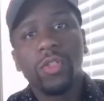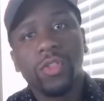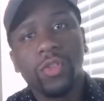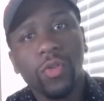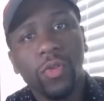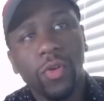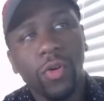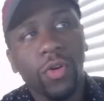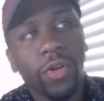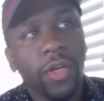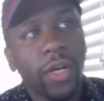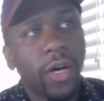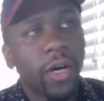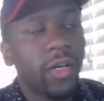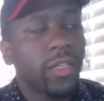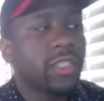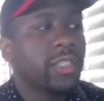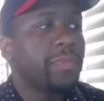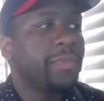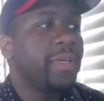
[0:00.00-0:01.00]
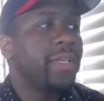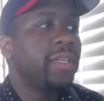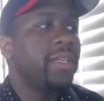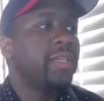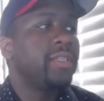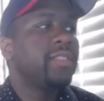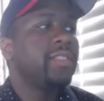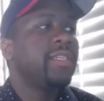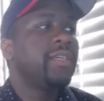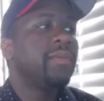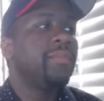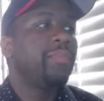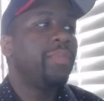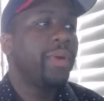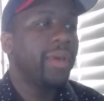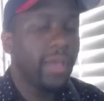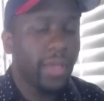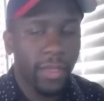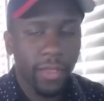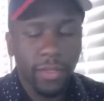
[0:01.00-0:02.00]
going on, y'all? It's me,
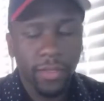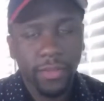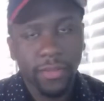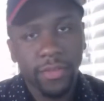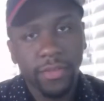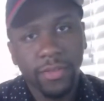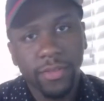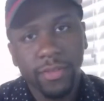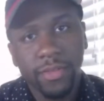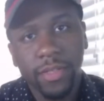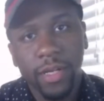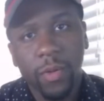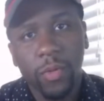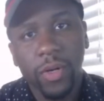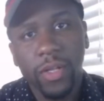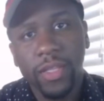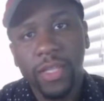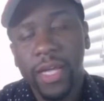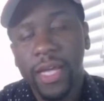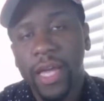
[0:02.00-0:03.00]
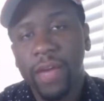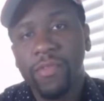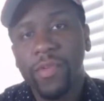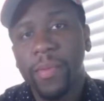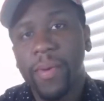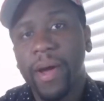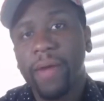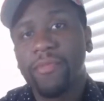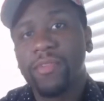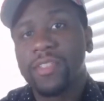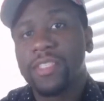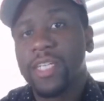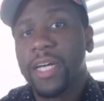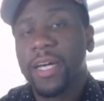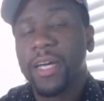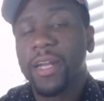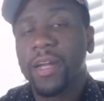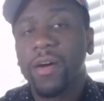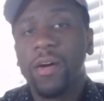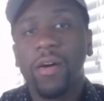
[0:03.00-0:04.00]
DTB. I want to thank everybody for
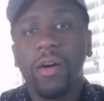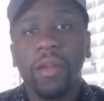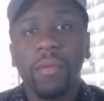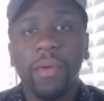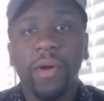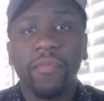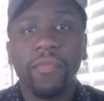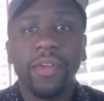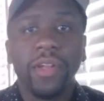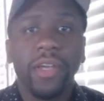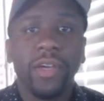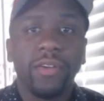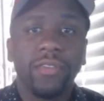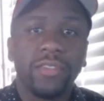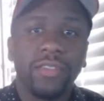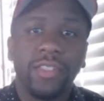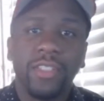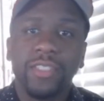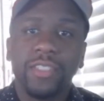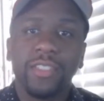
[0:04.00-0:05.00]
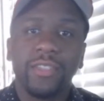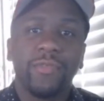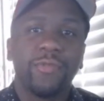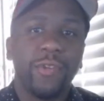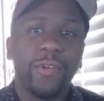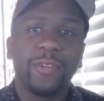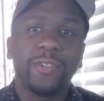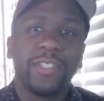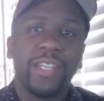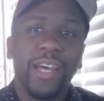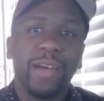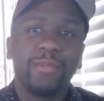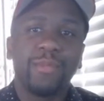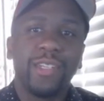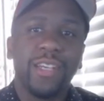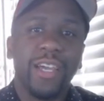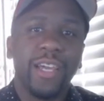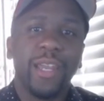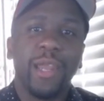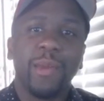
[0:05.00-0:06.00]
checking out all of my videos. If this is your first time
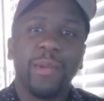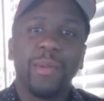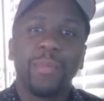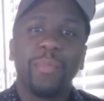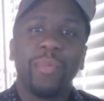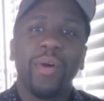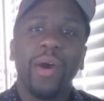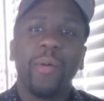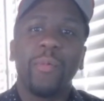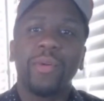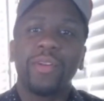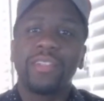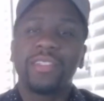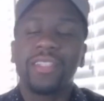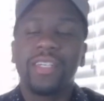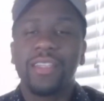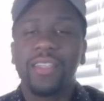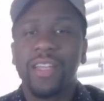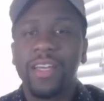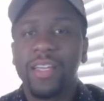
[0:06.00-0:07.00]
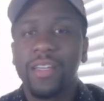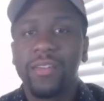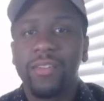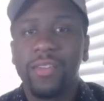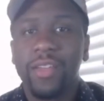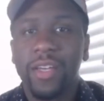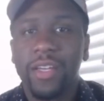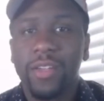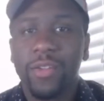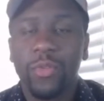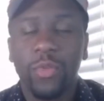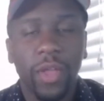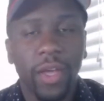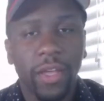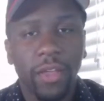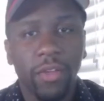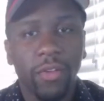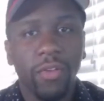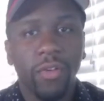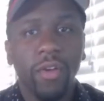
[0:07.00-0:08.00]
checking out the boy, I want to say thank you.
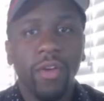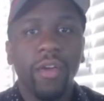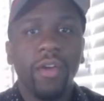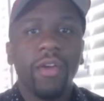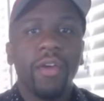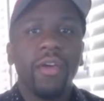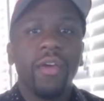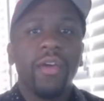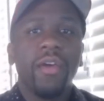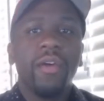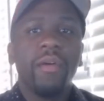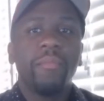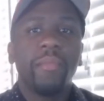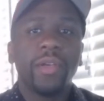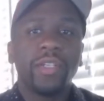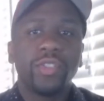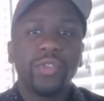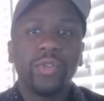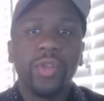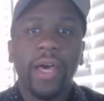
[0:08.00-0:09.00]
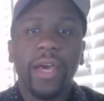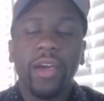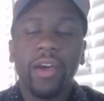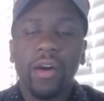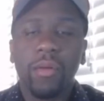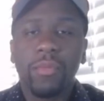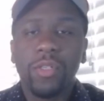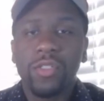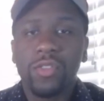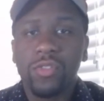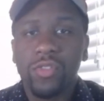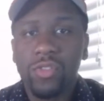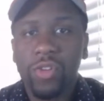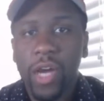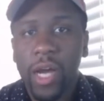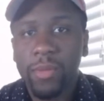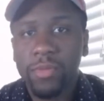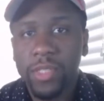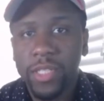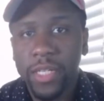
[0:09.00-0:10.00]
Make sure you like, comment,
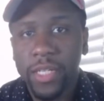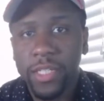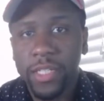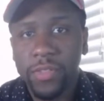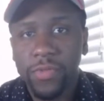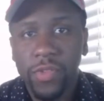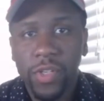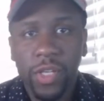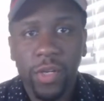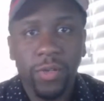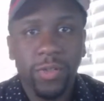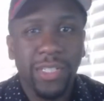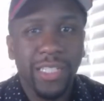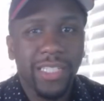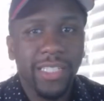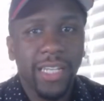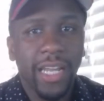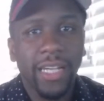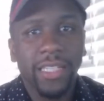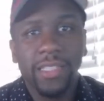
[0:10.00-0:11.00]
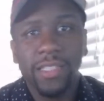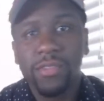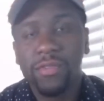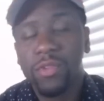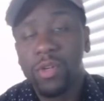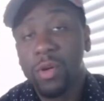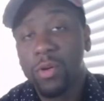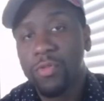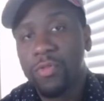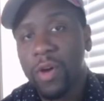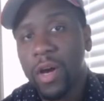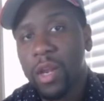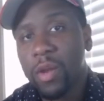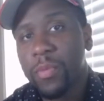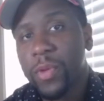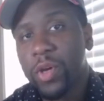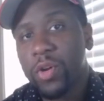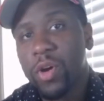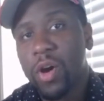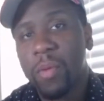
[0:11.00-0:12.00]
subscribe, share this video, dislike this video, follow
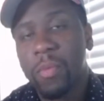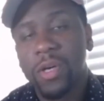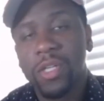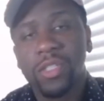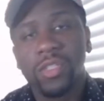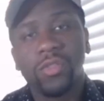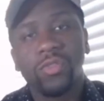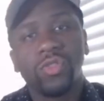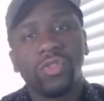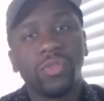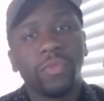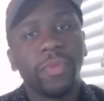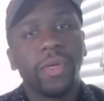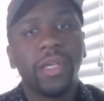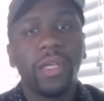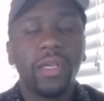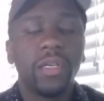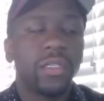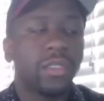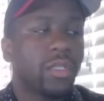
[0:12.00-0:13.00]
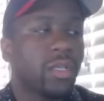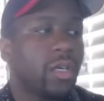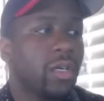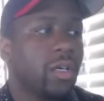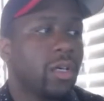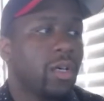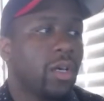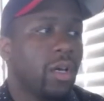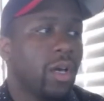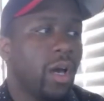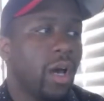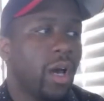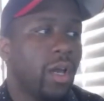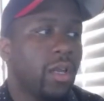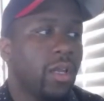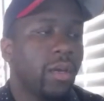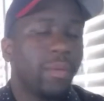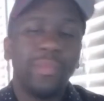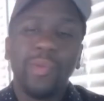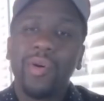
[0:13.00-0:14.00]
me on all my social medias. I
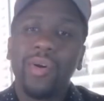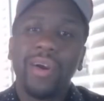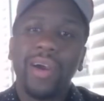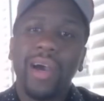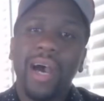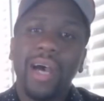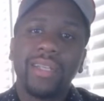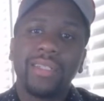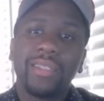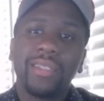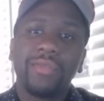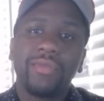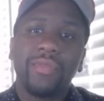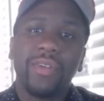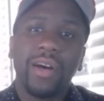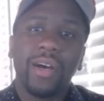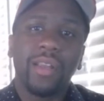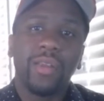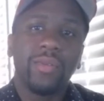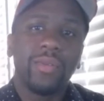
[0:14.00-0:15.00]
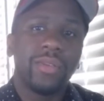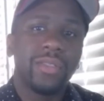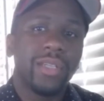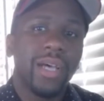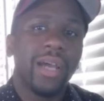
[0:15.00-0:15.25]
need more IG followers.